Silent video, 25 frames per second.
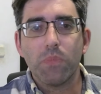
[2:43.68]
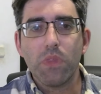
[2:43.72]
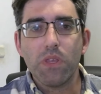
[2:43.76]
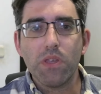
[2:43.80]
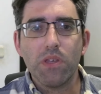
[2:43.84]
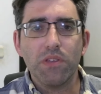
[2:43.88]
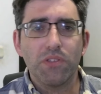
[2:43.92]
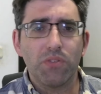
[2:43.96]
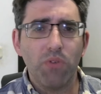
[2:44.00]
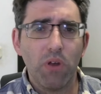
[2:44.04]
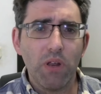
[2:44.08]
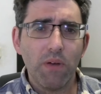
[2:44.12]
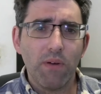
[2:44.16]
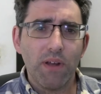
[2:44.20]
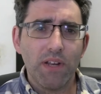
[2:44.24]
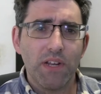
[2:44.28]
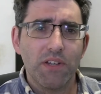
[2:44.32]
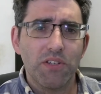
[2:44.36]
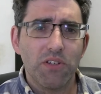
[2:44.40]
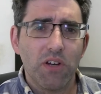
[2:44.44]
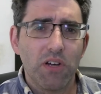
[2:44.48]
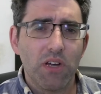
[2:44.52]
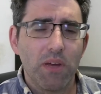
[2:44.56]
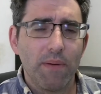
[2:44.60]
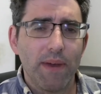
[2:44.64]
So what I want to
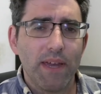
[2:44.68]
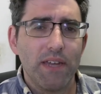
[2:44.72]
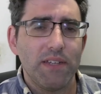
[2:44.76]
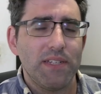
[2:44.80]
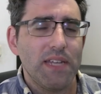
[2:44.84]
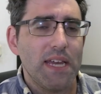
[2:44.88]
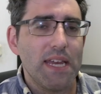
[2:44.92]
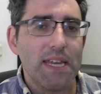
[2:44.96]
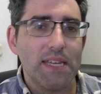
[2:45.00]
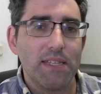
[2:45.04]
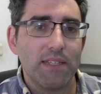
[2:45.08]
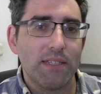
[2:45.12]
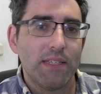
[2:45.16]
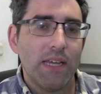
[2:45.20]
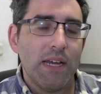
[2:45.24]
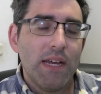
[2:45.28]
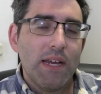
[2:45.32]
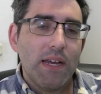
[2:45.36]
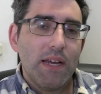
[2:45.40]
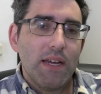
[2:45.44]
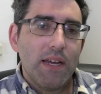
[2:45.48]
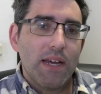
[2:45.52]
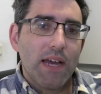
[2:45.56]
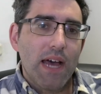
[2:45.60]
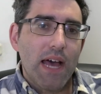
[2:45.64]
talk about is,
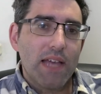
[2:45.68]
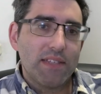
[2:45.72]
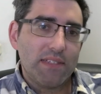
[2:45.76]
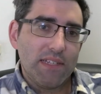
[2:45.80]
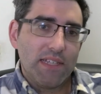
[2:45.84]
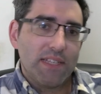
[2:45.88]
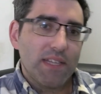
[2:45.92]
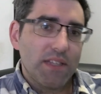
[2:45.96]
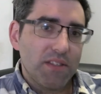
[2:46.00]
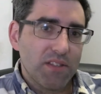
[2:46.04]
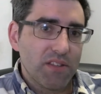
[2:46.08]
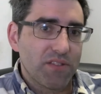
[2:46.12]
as I said,